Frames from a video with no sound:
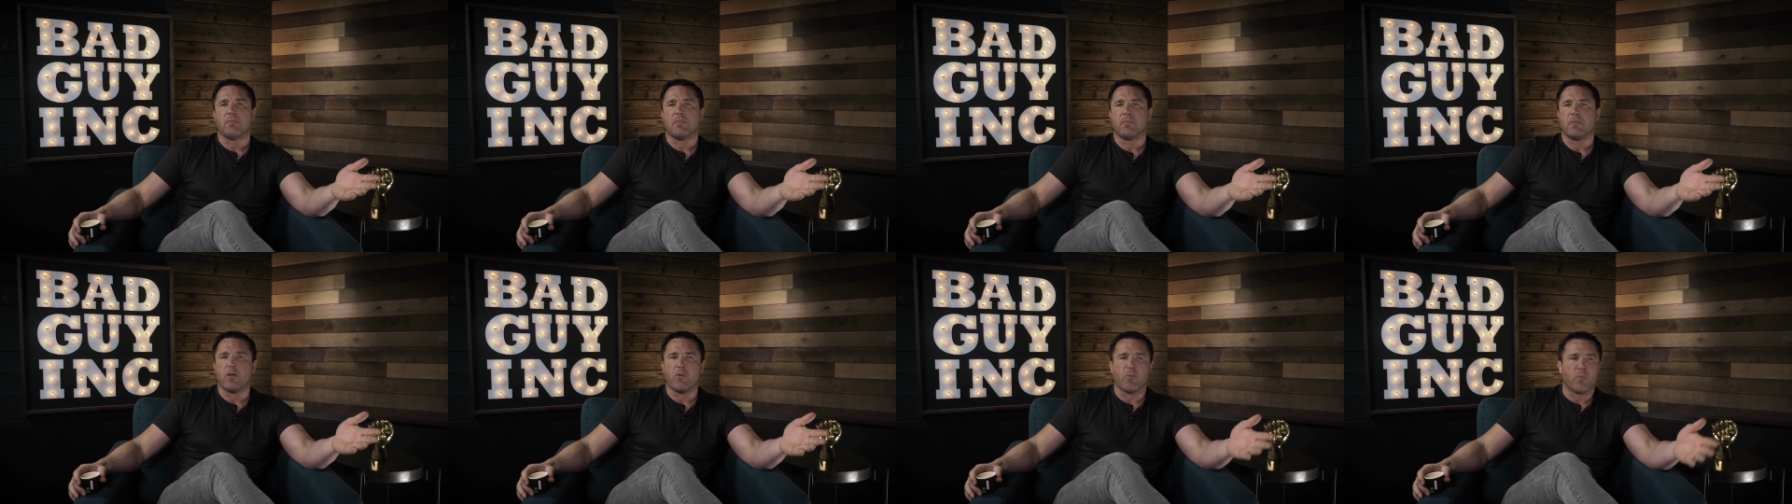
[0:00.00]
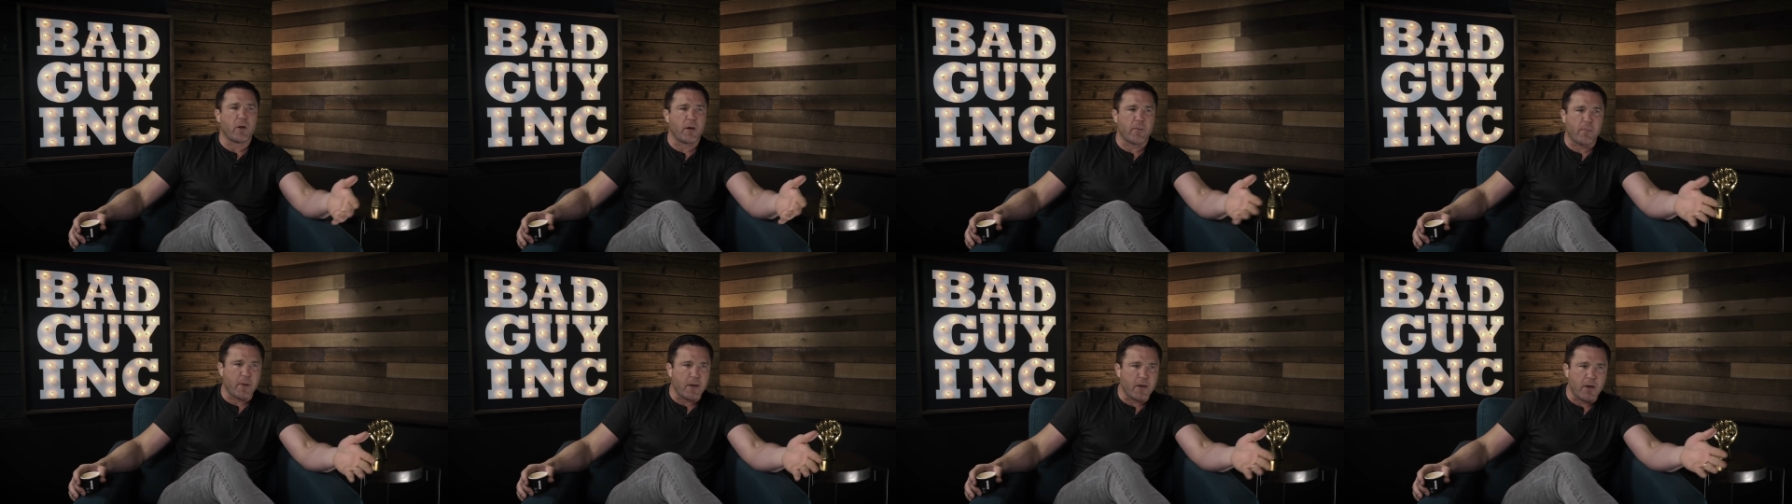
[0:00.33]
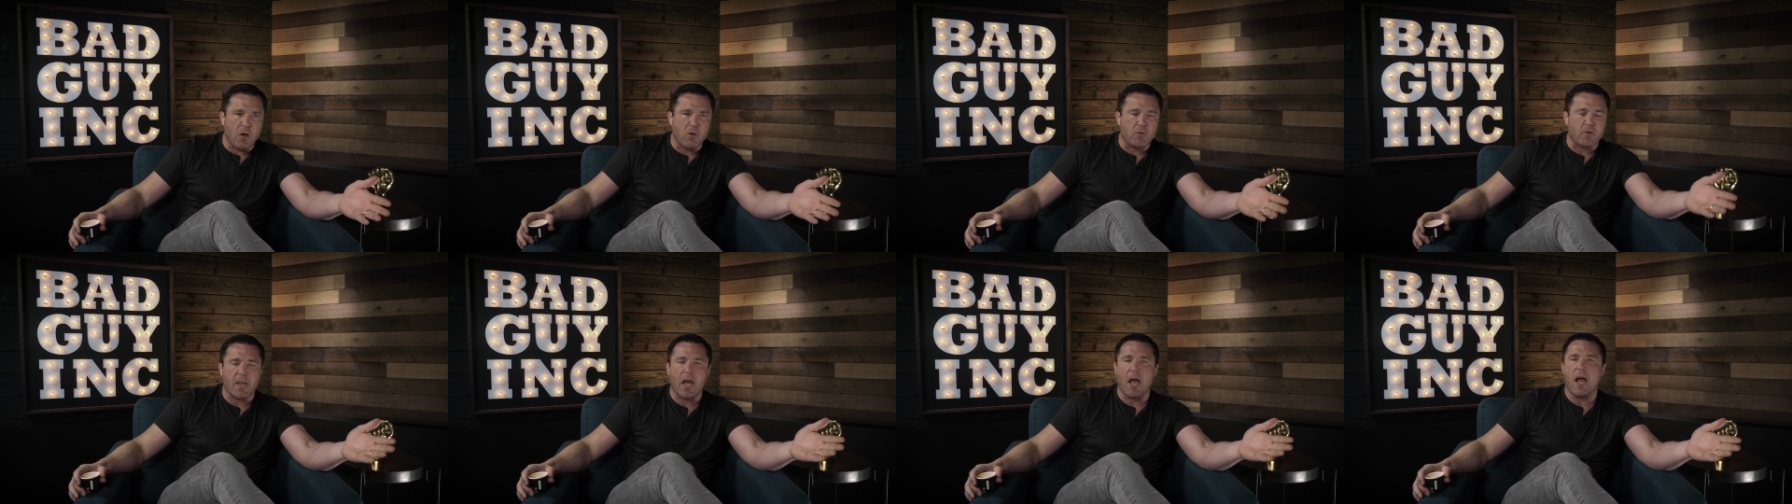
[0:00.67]
There would have been
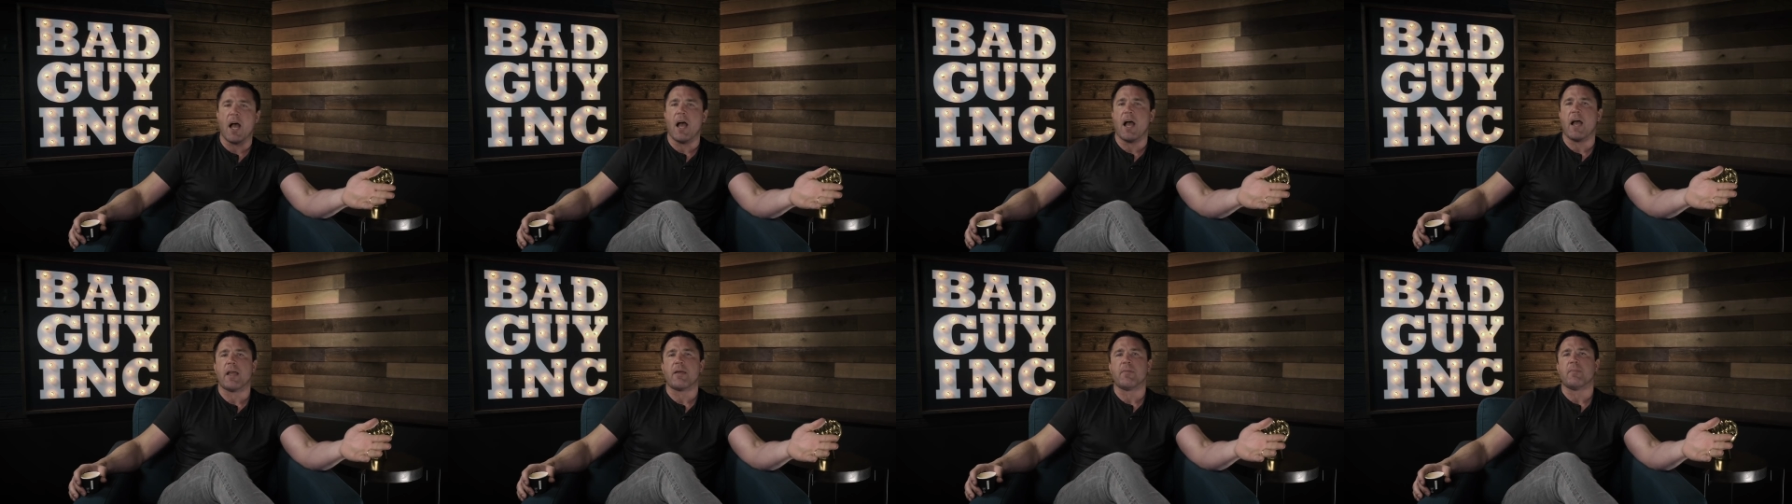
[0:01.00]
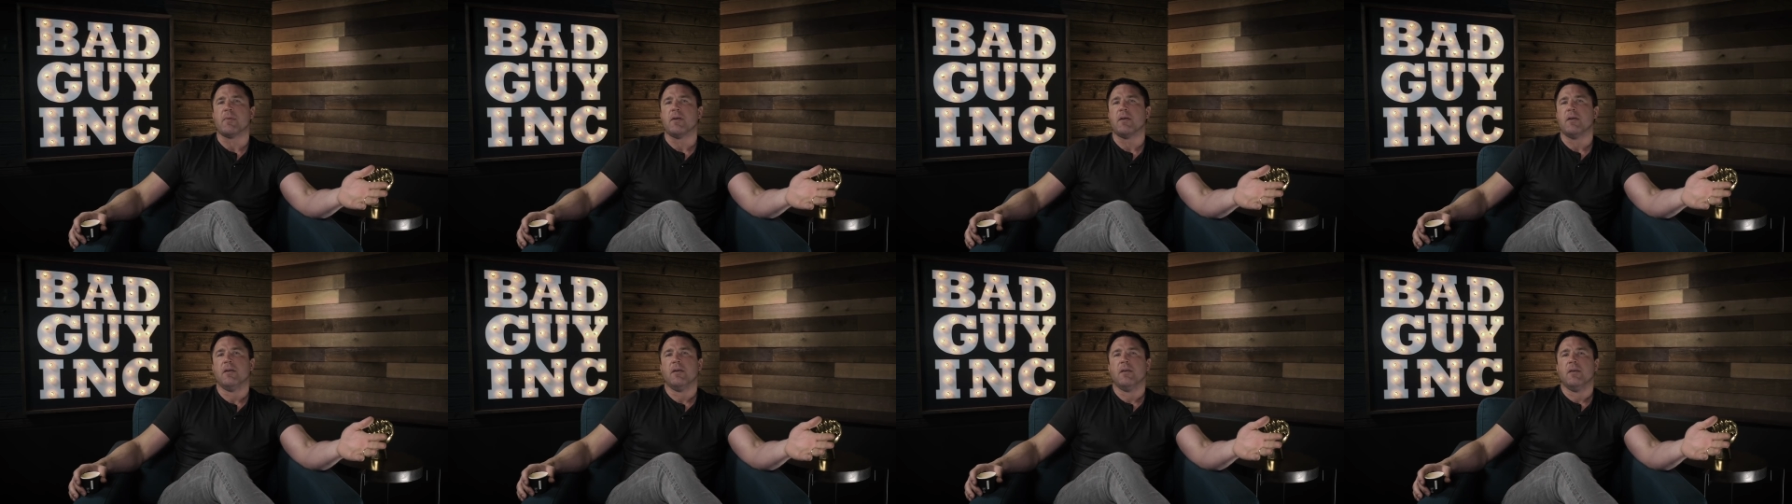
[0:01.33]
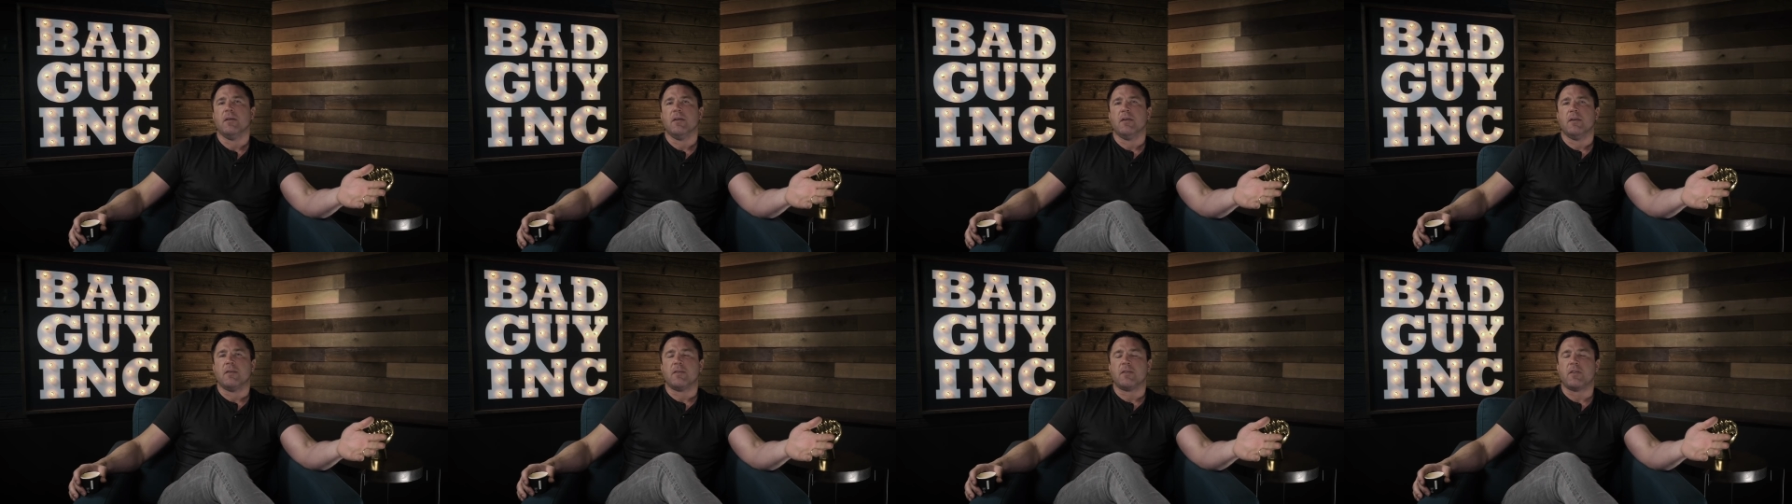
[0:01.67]
no time
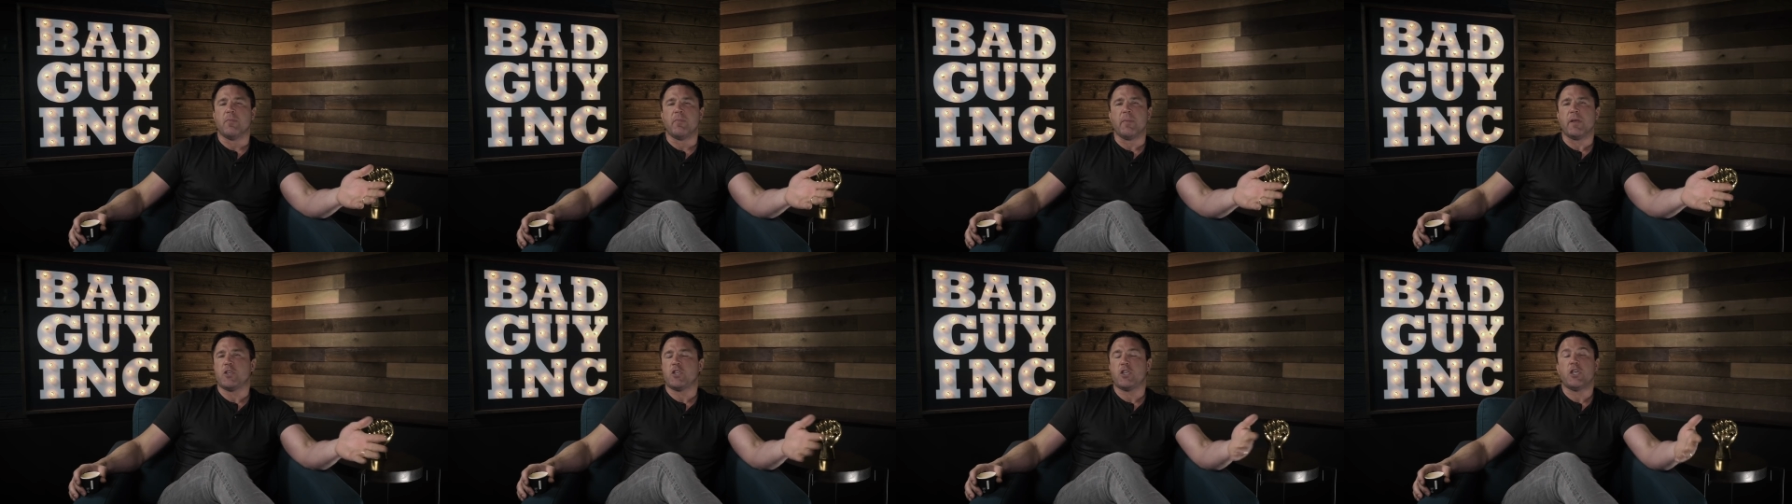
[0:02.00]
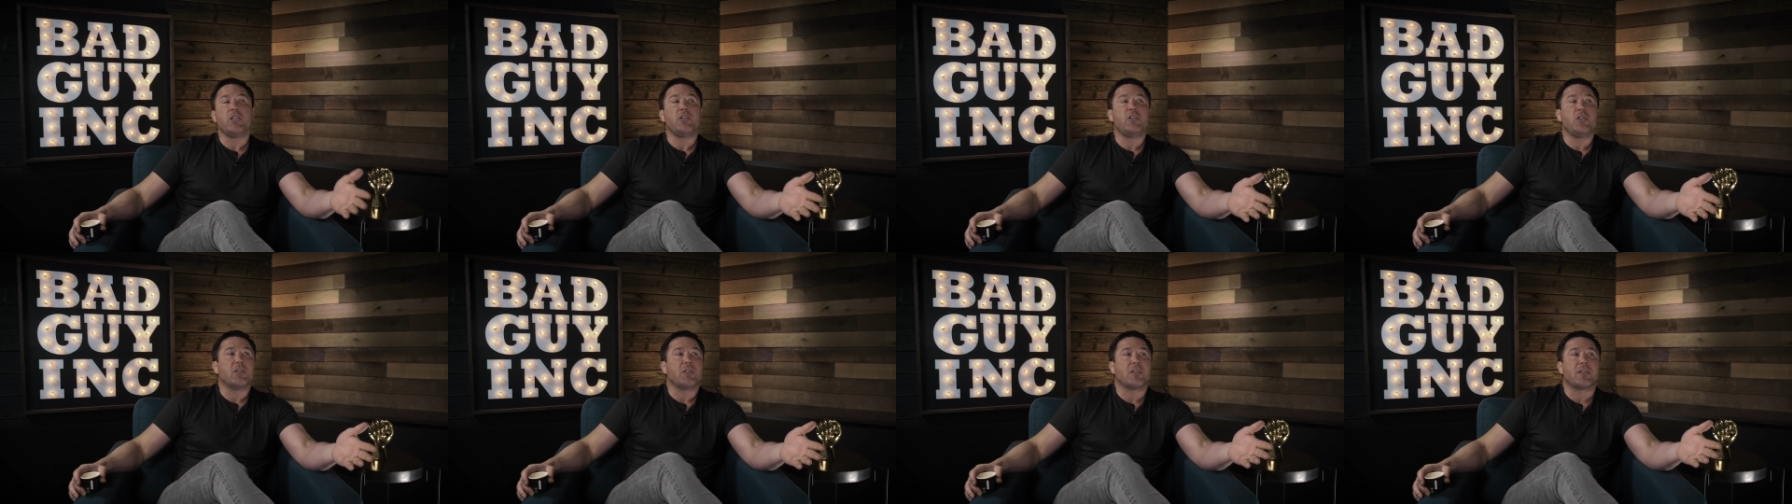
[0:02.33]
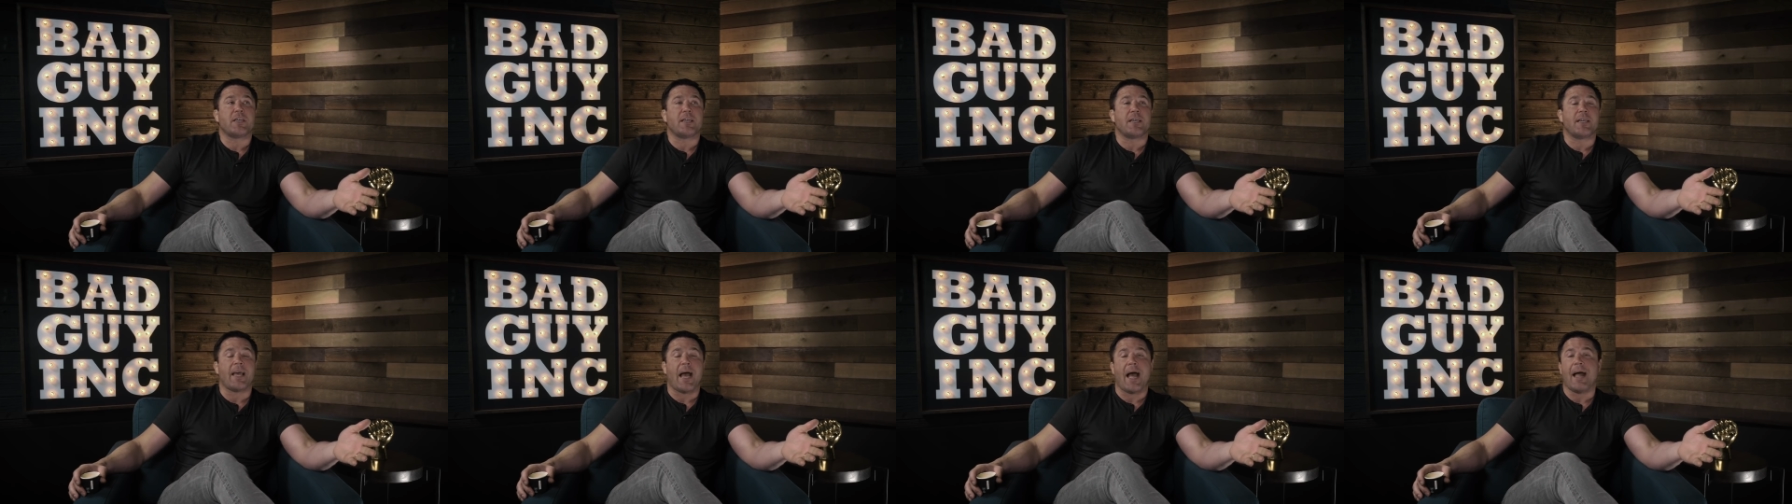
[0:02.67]
to meet. She just
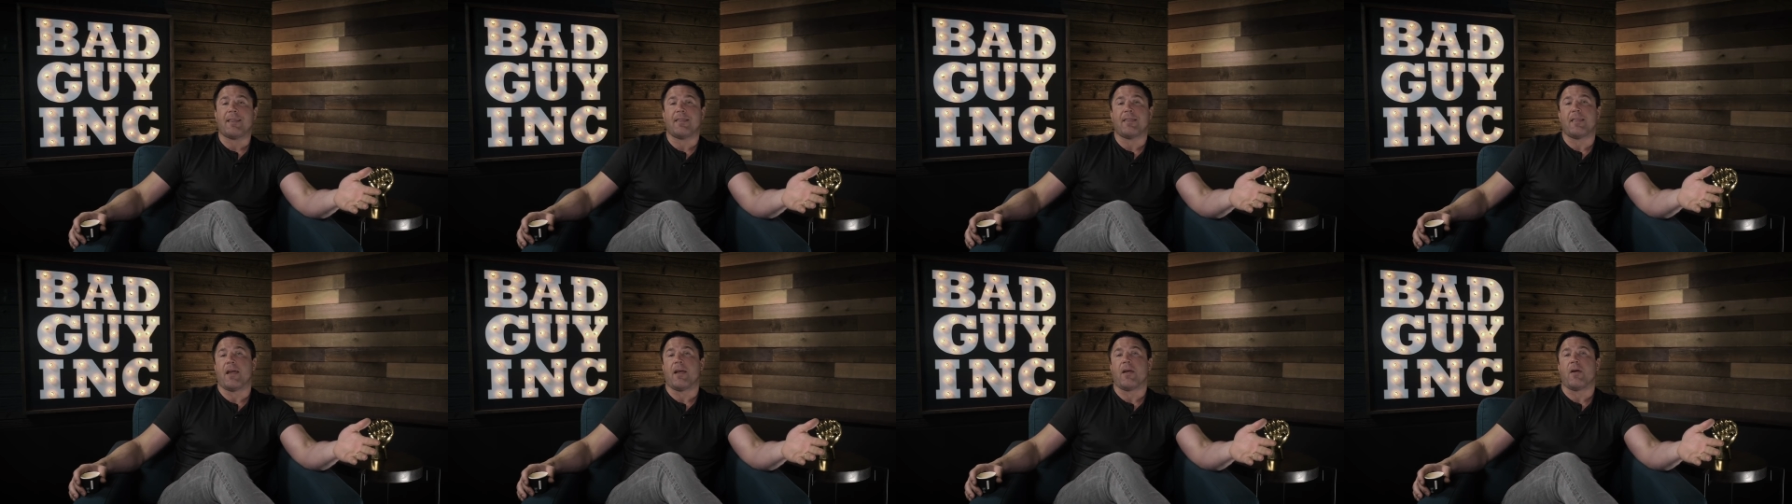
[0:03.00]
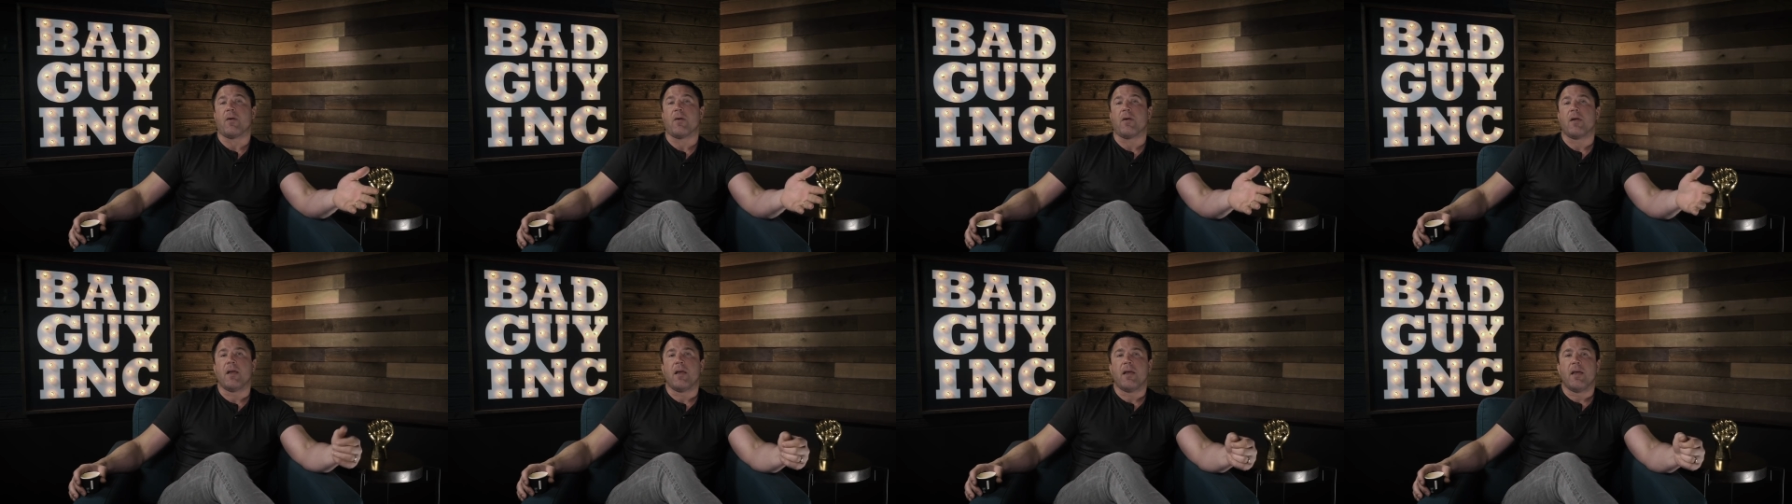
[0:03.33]
got there.